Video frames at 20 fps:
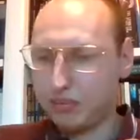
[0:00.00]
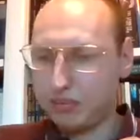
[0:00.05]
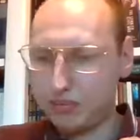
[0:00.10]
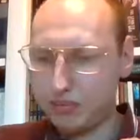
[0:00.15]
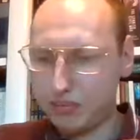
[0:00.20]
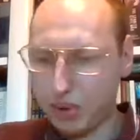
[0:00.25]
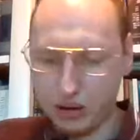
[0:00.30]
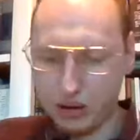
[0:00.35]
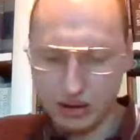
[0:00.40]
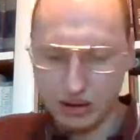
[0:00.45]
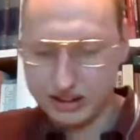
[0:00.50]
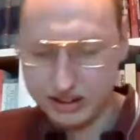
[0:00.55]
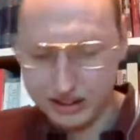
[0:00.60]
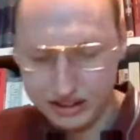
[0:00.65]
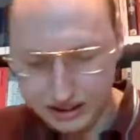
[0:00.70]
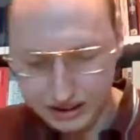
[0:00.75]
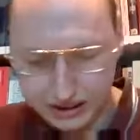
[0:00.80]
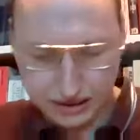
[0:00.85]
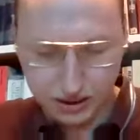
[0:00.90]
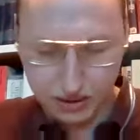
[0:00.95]

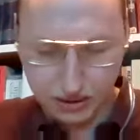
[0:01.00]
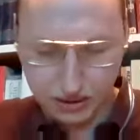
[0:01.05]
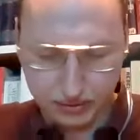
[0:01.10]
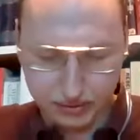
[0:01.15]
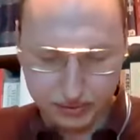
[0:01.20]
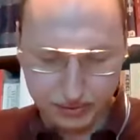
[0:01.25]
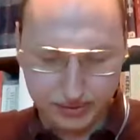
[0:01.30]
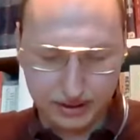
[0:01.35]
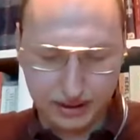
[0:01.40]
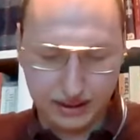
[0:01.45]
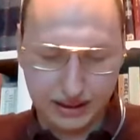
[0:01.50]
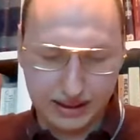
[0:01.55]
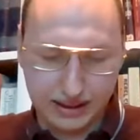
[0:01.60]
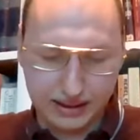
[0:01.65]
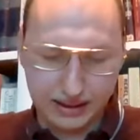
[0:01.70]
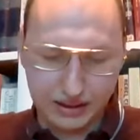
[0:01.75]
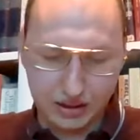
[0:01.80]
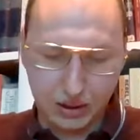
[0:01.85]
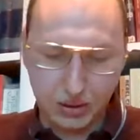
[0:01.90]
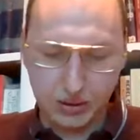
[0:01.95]
policy of
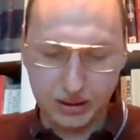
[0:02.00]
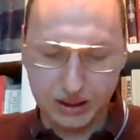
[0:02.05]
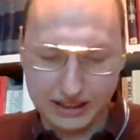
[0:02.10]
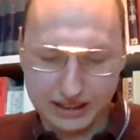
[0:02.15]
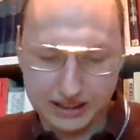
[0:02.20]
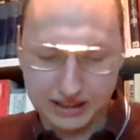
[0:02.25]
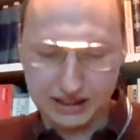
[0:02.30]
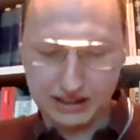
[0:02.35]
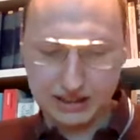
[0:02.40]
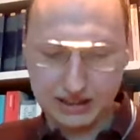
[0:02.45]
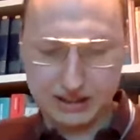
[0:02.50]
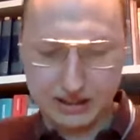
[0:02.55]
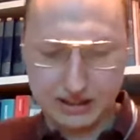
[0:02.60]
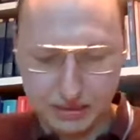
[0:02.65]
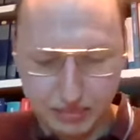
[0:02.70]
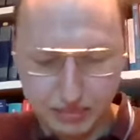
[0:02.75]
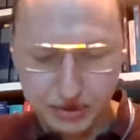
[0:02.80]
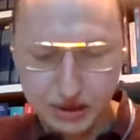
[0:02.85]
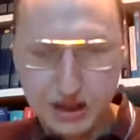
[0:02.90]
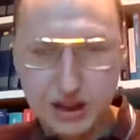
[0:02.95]

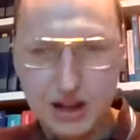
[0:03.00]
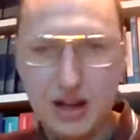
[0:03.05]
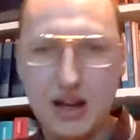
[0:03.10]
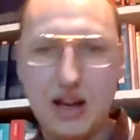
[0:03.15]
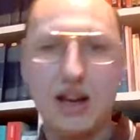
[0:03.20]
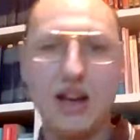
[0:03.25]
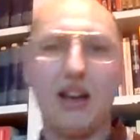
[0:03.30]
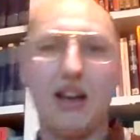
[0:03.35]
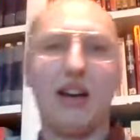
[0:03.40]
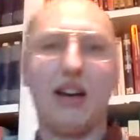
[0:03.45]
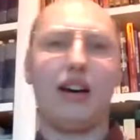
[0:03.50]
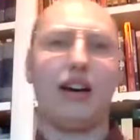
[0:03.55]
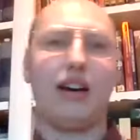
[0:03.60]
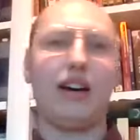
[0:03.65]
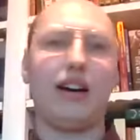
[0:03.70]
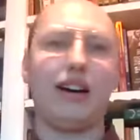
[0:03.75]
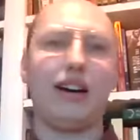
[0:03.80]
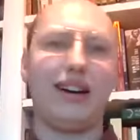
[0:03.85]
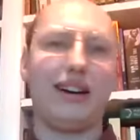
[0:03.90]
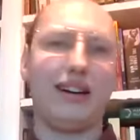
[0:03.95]
coalitionism
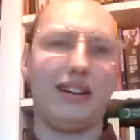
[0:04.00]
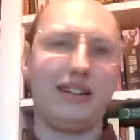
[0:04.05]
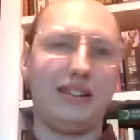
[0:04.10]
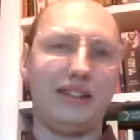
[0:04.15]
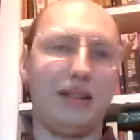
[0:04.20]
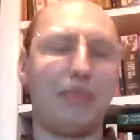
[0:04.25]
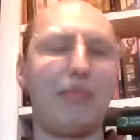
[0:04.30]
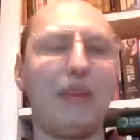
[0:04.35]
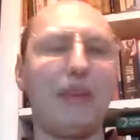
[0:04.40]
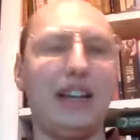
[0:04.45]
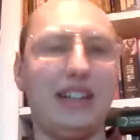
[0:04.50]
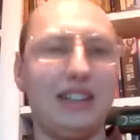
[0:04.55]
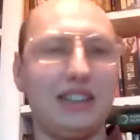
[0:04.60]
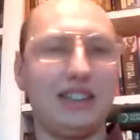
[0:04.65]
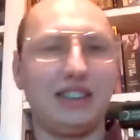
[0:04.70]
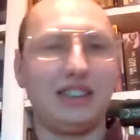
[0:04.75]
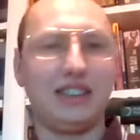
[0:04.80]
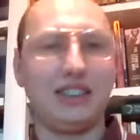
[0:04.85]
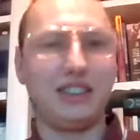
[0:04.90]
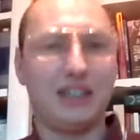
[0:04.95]

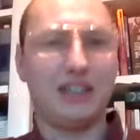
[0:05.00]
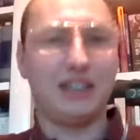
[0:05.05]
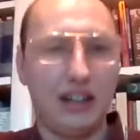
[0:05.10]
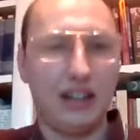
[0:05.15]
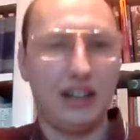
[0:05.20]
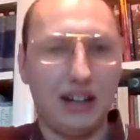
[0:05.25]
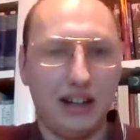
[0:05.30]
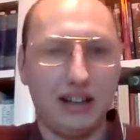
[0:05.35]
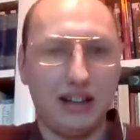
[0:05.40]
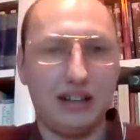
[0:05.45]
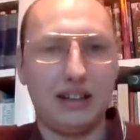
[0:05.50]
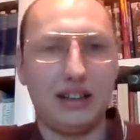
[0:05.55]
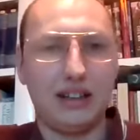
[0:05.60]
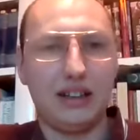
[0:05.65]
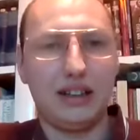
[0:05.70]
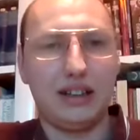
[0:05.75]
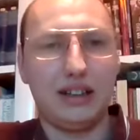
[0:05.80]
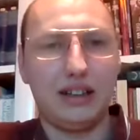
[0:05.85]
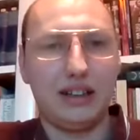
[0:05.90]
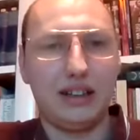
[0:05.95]
diminishes
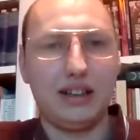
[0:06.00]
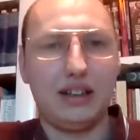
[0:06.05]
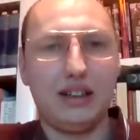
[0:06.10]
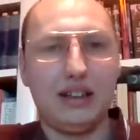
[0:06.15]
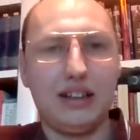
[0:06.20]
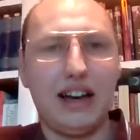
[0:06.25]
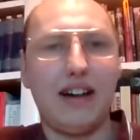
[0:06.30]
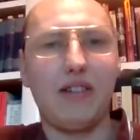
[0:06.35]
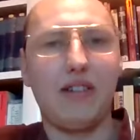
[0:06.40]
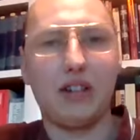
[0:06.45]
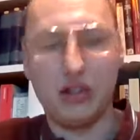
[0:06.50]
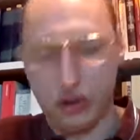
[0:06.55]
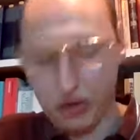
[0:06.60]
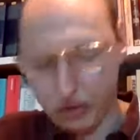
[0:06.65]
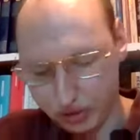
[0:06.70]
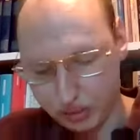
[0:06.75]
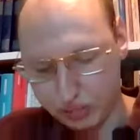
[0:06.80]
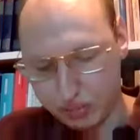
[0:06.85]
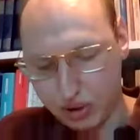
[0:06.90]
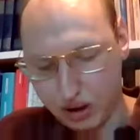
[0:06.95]
the character
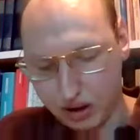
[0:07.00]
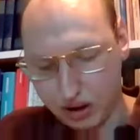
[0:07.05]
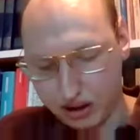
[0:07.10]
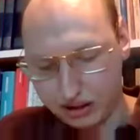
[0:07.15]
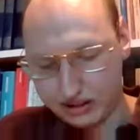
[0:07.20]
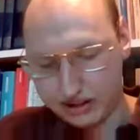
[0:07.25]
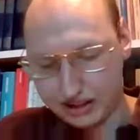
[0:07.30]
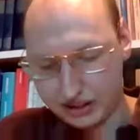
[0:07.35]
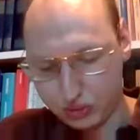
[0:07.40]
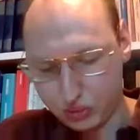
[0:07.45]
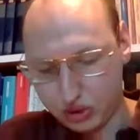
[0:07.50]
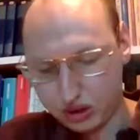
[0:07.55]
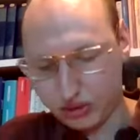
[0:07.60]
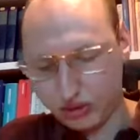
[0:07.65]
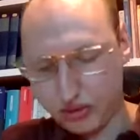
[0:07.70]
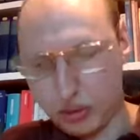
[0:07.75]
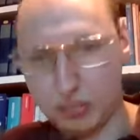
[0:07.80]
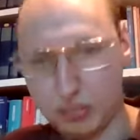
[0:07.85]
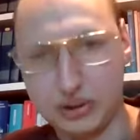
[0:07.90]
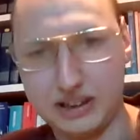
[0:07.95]
of the party as one
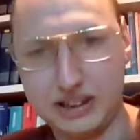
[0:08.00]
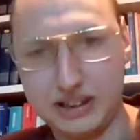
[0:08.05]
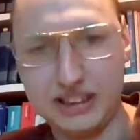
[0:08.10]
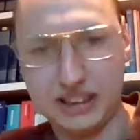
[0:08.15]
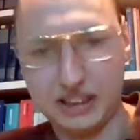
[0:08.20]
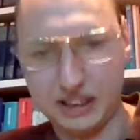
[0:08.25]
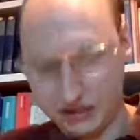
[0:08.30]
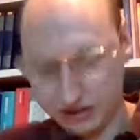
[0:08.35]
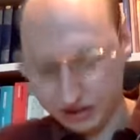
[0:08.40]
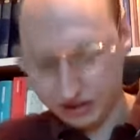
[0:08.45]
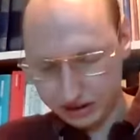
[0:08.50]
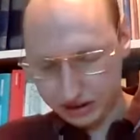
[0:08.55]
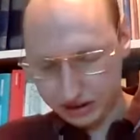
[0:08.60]
of opposition.